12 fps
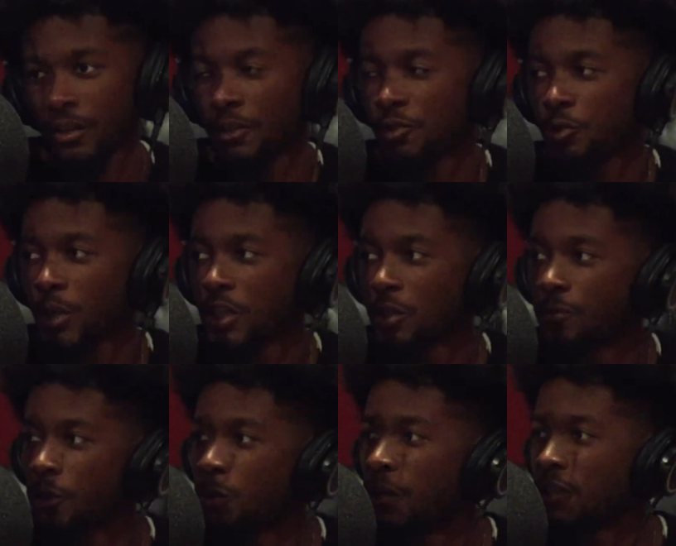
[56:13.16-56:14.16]
That's what you're asking
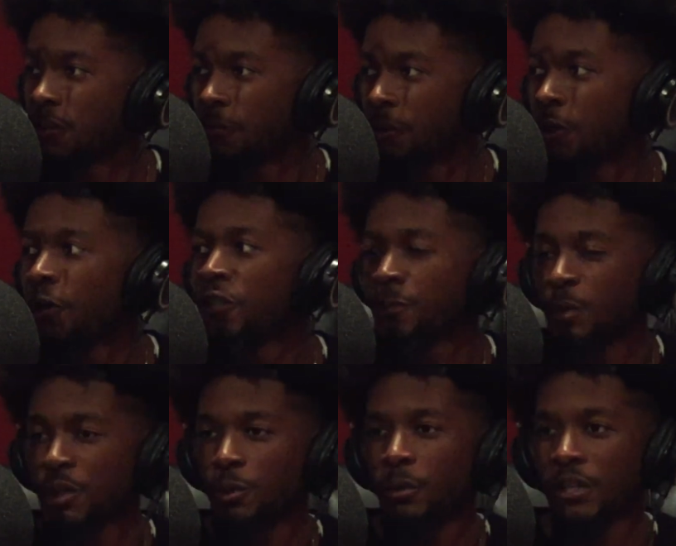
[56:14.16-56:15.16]
for. You're asking for
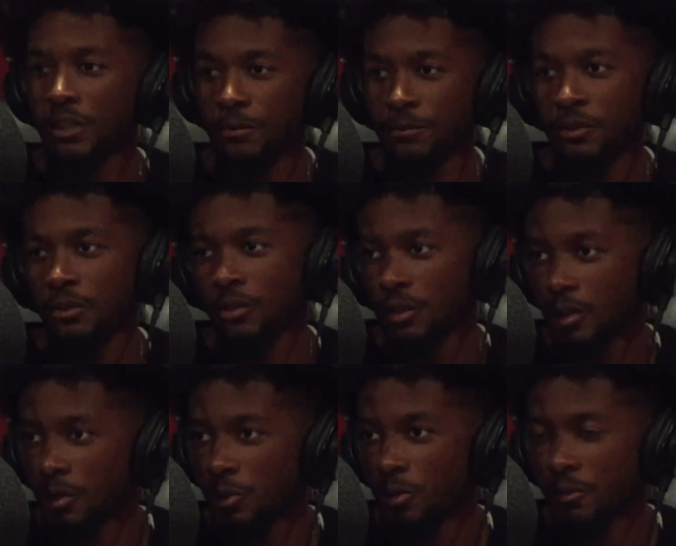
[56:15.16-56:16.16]
nourishment. You're asking for,
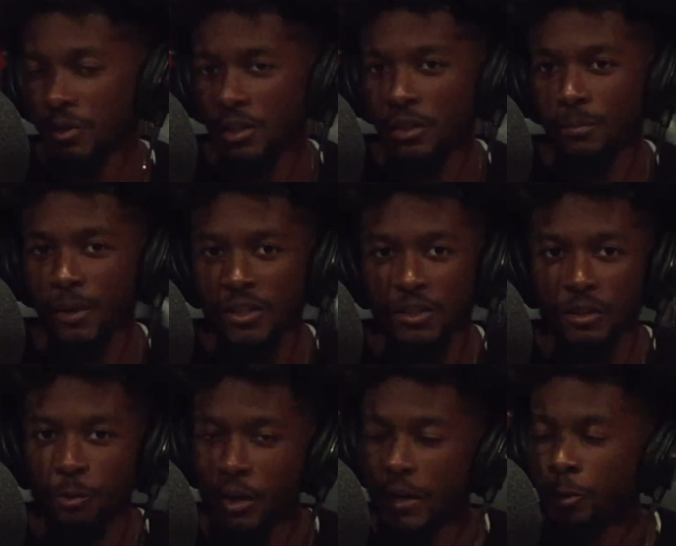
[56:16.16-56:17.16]
you know what I'm saying? Basically,
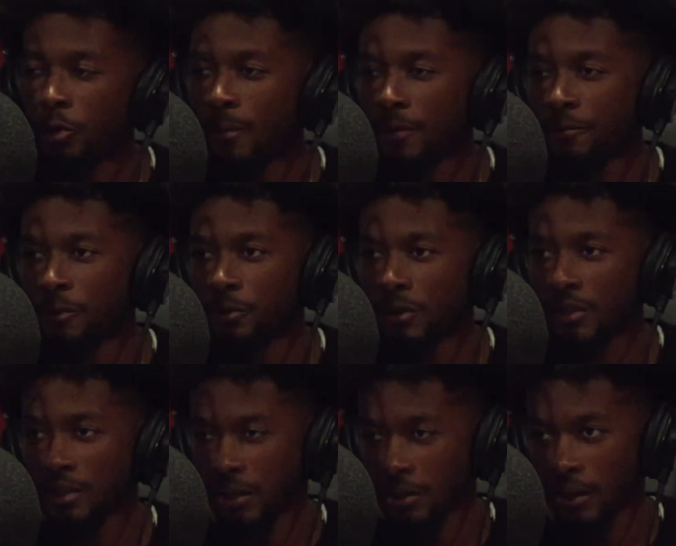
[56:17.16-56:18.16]
what I do with my food
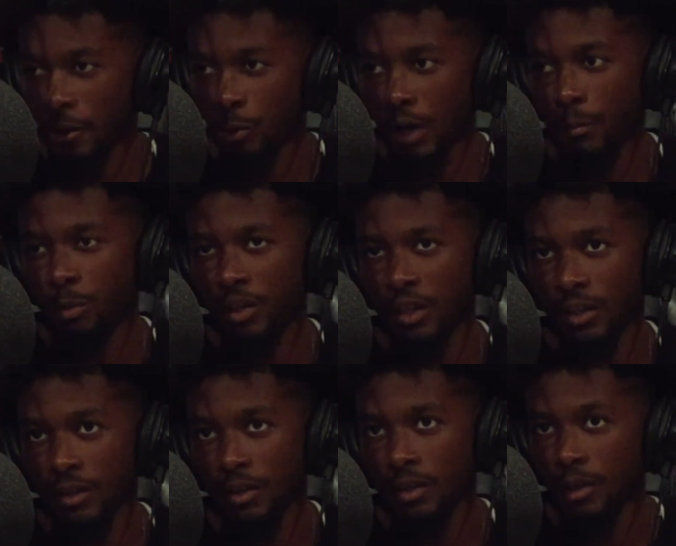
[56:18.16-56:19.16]
is now, like when I'm
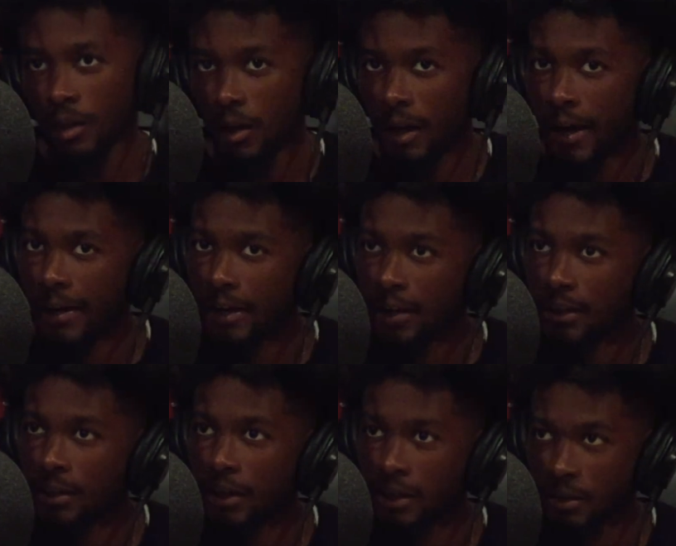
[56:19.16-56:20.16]
praying, I kind
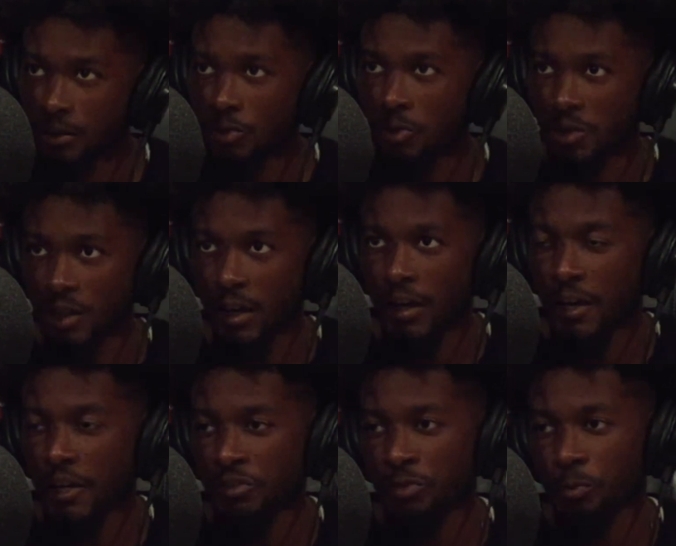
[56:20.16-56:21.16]
of like, you know what I'm saying,
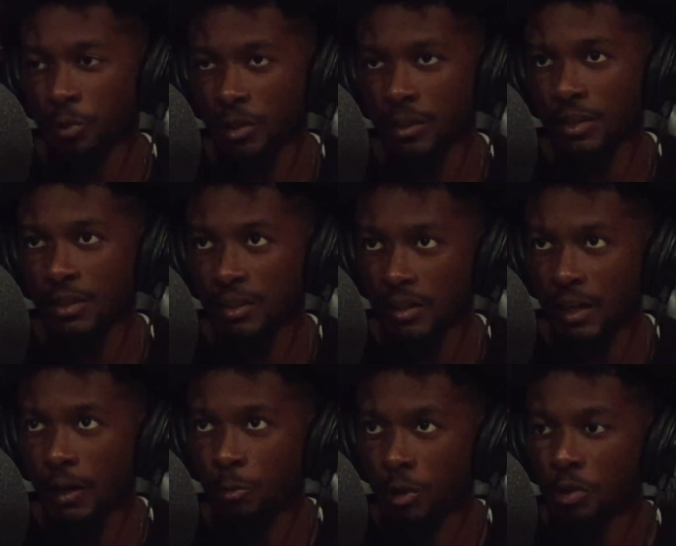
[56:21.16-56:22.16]
I ask for what it is that
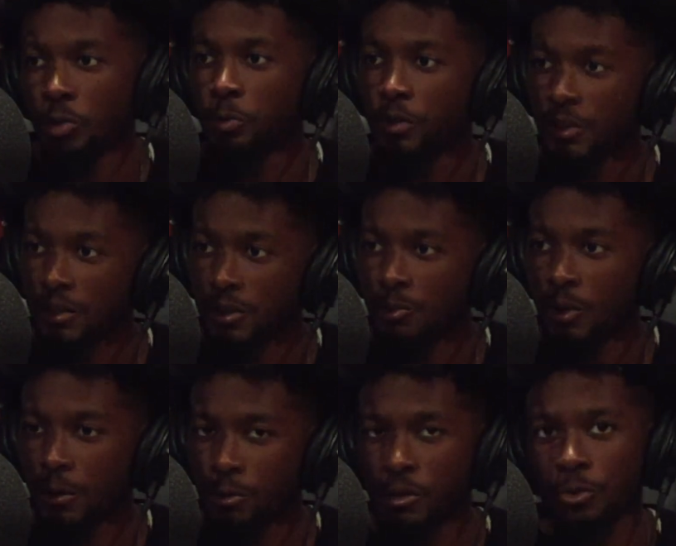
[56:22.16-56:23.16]
I want to do with this, what
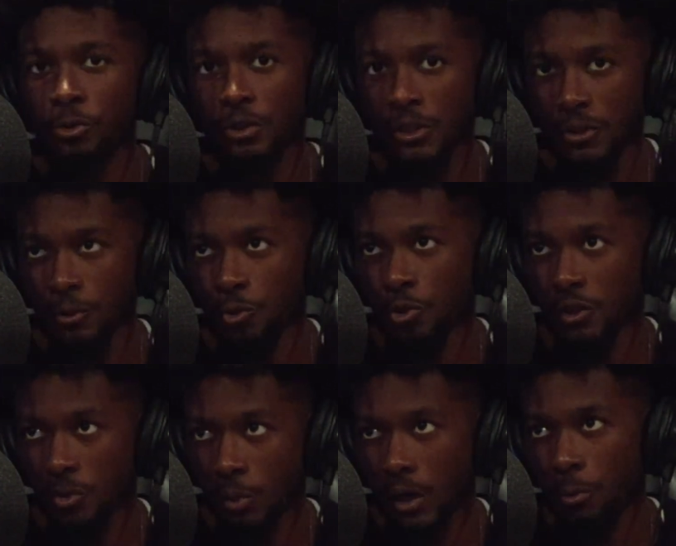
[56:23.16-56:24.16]
I want to do with these
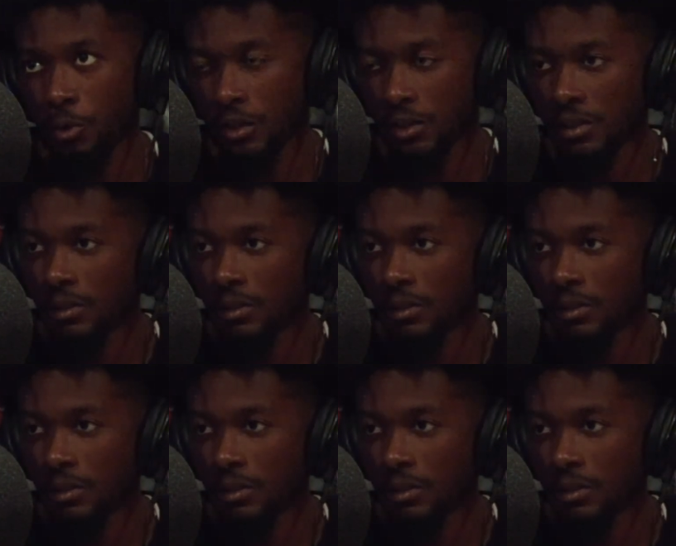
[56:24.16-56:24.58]
nutrients, where I want it to